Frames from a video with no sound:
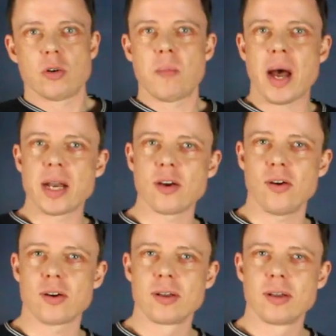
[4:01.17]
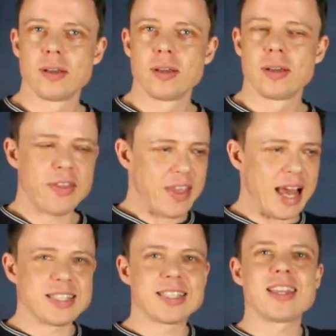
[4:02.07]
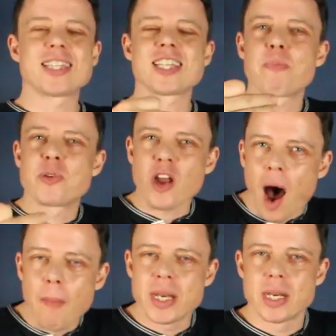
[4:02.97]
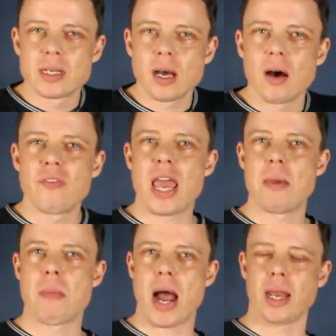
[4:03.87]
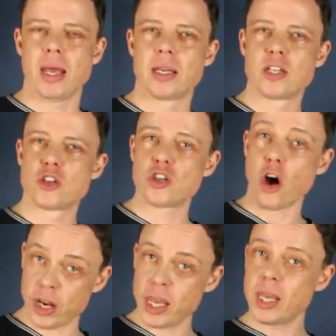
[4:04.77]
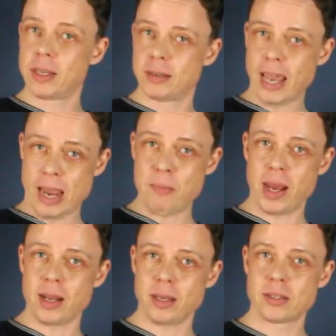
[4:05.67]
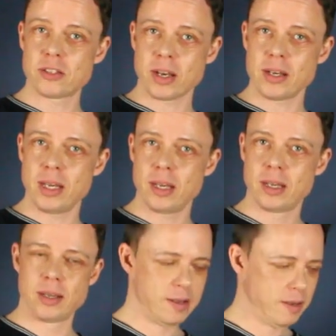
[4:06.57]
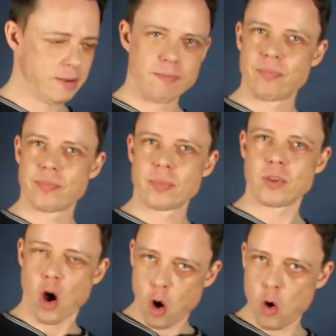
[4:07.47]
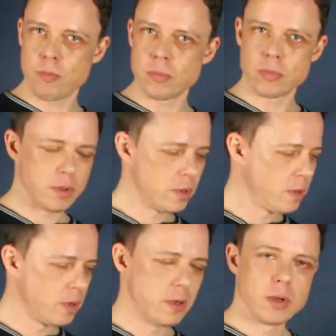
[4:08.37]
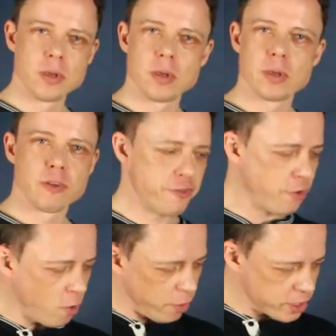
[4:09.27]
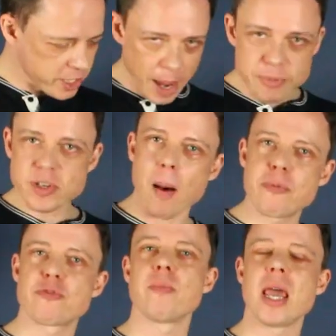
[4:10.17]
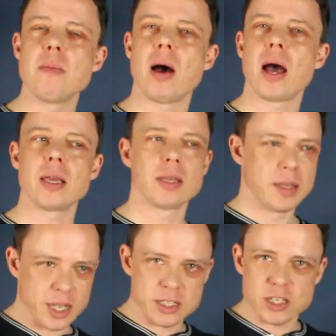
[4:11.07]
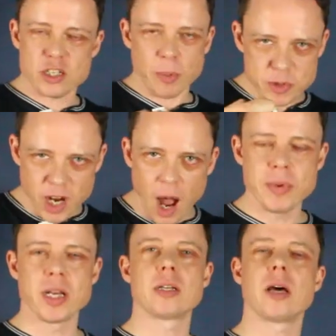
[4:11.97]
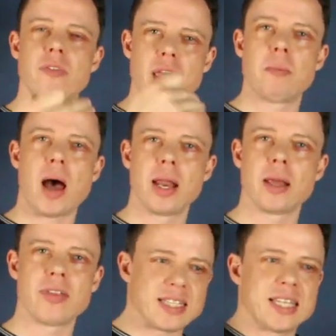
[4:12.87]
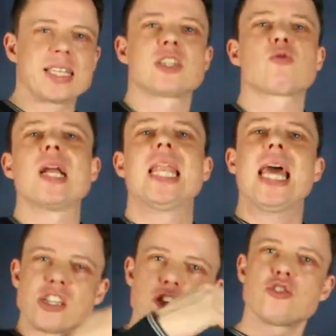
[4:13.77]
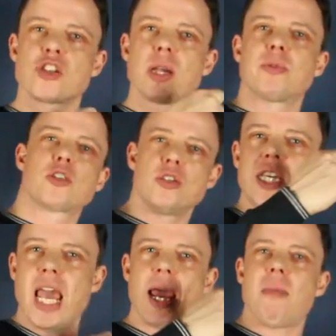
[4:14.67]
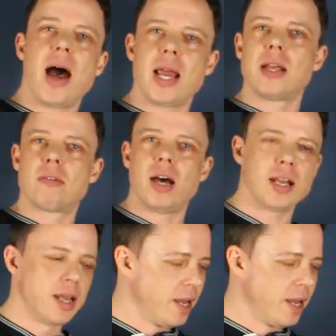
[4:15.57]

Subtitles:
a minor chord. And that's the subdominant of A minor. Tonic, A minor, suddenly. Home. Four steps up from A minor is the subdominant of A minor. That's its relationship to the A minor, right?